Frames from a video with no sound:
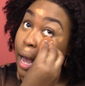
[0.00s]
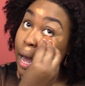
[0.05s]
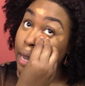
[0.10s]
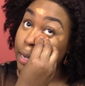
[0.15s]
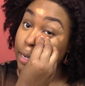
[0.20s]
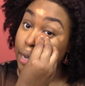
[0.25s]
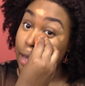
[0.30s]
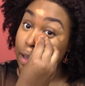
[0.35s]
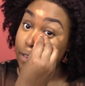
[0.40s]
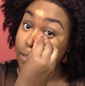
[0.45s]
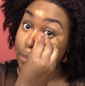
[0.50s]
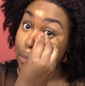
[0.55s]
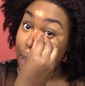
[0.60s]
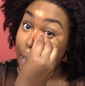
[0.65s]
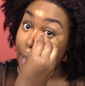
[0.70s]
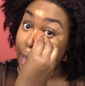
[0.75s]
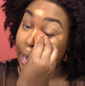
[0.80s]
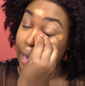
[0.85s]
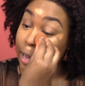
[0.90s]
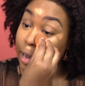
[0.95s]
I love
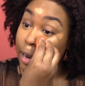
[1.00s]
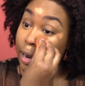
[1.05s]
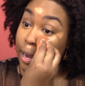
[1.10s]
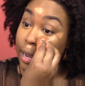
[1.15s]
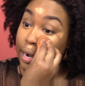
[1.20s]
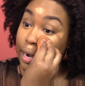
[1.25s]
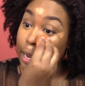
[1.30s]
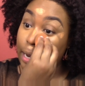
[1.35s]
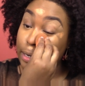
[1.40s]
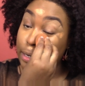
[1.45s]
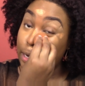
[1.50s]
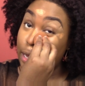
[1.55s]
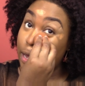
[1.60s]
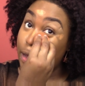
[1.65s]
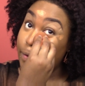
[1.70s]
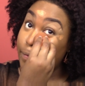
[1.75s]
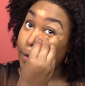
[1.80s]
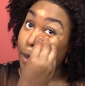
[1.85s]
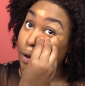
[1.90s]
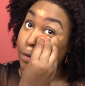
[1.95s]
my hair and I
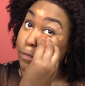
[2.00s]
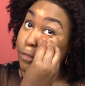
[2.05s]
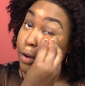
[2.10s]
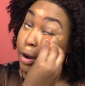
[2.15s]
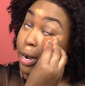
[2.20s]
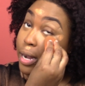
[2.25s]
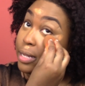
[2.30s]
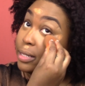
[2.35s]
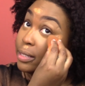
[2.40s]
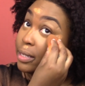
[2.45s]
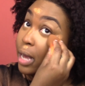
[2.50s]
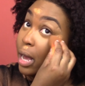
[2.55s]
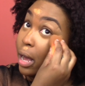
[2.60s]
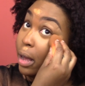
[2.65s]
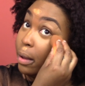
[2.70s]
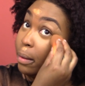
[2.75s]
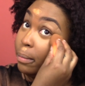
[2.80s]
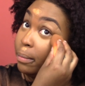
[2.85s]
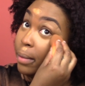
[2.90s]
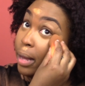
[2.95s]
love how far it's
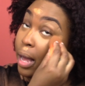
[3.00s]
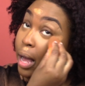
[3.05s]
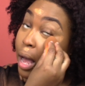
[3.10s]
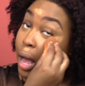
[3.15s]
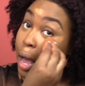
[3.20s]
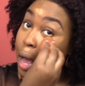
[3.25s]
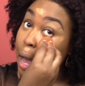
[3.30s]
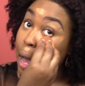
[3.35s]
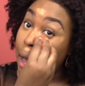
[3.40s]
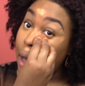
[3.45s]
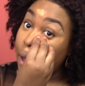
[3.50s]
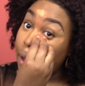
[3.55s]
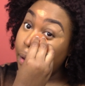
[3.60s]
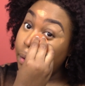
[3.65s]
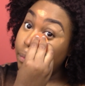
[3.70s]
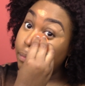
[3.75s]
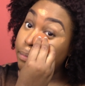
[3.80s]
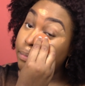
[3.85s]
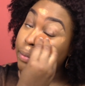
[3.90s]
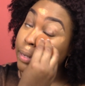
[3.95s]
come,
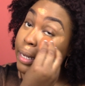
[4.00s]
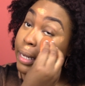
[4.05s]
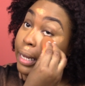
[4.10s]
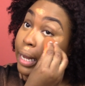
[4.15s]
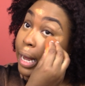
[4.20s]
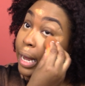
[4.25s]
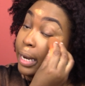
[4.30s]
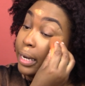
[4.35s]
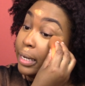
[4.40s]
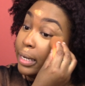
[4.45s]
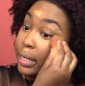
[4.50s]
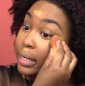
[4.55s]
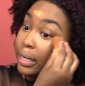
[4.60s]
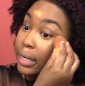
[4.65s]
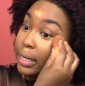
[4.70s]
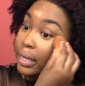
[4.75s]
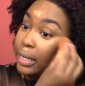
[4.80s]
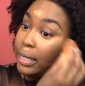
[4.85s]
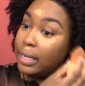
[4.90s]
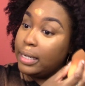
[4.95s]
but I
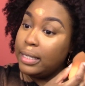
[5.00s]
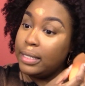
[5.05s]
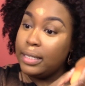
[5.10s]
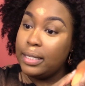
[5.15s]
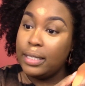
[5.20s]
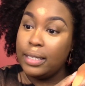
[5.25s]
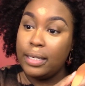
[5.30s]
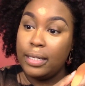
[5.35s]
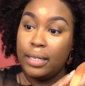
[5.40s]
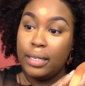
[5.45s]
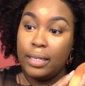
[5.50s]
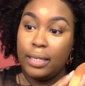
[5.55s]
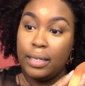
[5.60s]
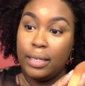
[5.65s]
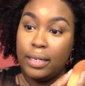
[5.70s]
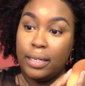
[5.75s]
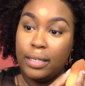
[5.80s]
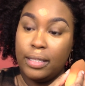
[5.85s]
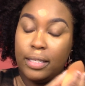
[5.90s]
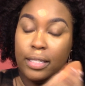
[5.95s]
need
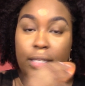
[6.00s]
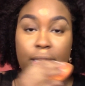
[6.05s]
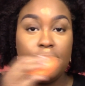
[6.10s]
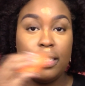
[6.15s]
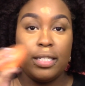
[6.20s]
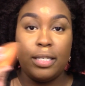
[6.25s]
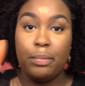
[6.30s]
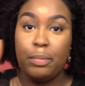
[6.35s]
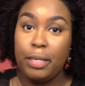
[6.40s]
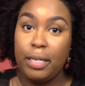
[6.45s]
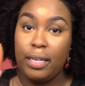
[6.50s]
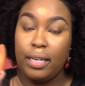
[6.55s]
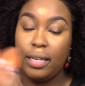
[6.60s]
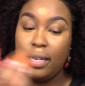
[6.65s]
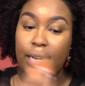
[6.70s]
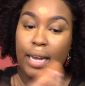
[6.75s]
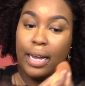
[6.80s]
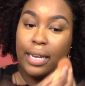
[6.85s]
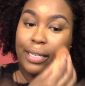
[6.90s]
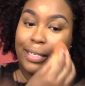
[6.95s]
to just
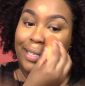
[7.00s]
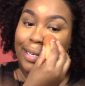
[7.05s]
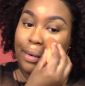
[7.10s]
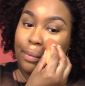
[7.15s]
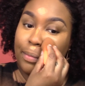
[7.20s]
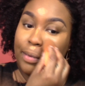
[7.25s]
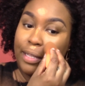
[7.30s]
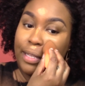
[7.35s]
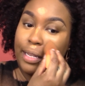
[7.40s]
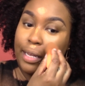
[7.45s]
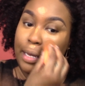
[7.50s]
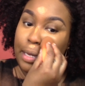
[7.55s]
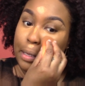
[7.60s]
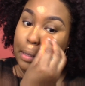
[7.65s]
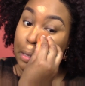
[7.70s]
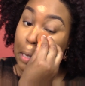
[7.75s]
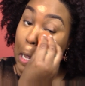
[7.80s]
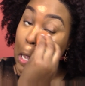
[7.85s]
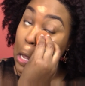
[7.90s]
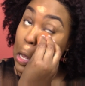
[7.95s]
be not done with
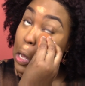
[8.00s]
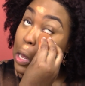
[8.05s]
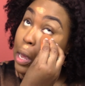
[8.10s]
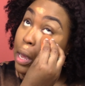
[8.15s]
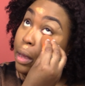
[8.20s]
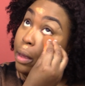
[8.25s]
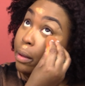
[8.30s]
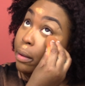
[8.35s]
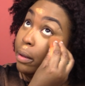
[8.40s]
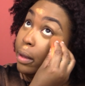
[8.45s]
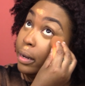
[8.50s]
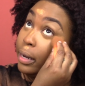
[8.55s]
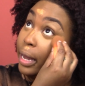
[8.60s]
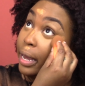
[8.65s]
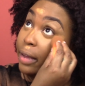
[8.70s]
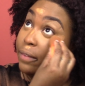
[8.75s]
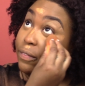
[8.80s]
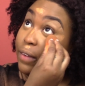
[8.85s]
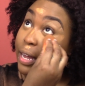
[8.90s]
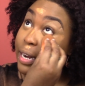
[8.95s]
it.
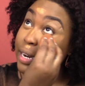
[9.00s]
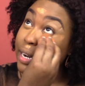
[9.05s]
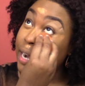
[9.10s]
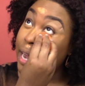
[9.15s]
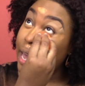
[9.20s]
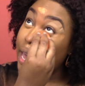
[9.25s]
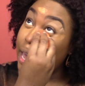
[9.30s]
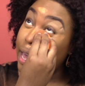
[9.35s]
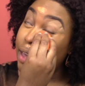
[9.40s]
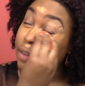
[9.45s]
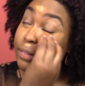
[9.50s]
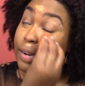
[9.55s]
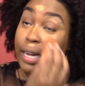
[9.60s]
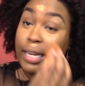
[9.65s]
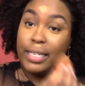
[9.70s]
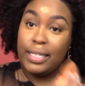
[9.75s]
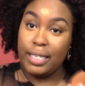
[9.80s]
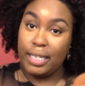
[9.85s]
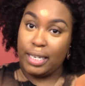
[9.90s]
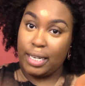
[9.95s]
Like if I didn't have like
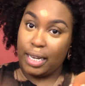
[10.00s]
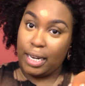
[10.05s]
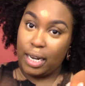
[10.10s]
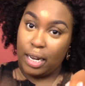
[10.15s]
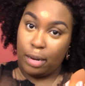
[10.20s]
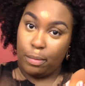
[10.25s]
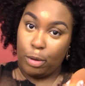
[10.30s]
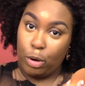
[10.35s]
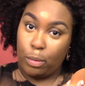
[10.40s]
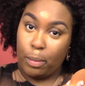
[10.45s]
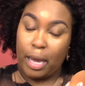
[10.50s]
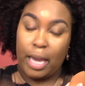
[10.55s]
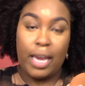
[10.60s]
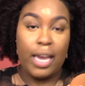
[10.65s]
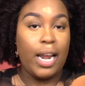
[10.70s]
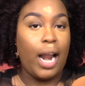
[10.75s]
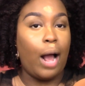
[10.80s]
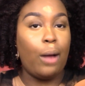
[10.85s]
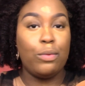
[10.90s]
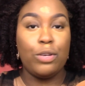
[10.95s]
a dent in the middle of my
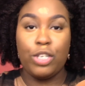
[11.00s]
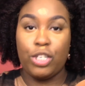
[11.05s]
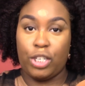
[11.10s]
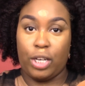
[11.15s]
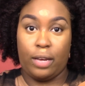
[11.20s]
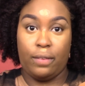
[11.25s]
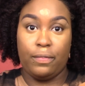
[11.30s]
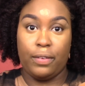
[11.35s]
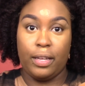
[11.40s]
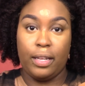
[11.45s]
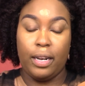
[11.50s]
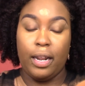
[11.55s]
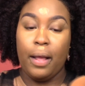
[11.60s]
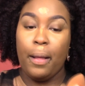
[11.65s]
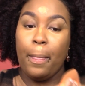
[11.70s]
head, I would shave it.